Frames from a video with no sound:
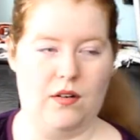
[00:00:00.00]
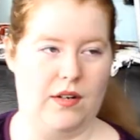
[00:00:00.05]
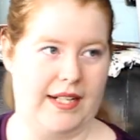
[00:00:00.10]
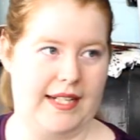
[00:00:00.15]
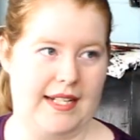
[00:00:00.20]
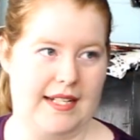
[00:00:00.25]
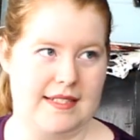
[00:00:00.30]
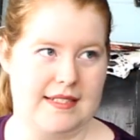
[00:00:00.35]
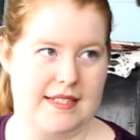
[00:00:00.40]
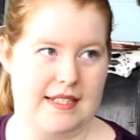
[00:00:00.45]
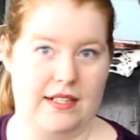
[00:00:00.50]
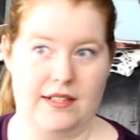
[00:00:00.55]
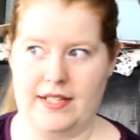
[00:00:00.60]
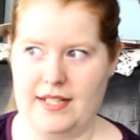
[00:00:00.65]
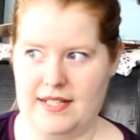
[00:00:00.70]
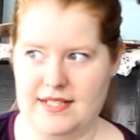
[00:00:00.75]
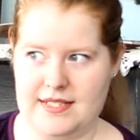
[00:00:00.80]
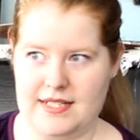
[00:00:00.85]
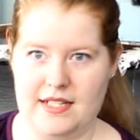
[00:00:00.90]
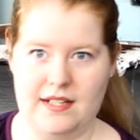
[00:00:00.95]
Oh, I can't stare.
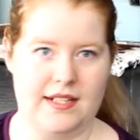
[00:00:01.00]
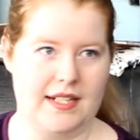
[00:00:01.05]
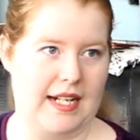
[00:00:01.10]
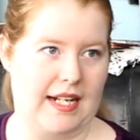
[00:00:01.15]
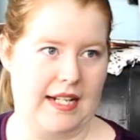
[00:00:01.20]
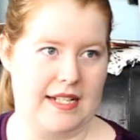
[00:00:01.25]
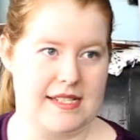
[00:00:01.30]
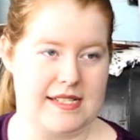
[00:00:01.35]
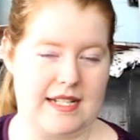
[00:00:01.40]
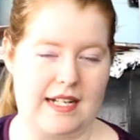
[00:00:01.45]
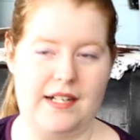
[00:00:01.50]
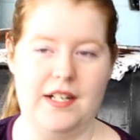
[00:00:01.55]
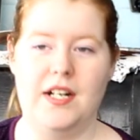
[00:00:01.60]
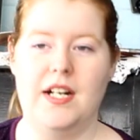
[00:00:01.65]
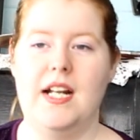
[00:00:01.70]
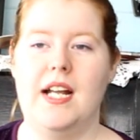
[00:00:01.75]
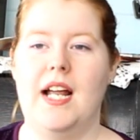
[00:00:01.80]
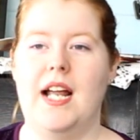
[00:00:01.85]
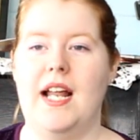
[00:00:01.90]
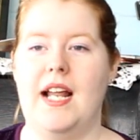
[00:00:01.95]
Can I stare? Can I stare?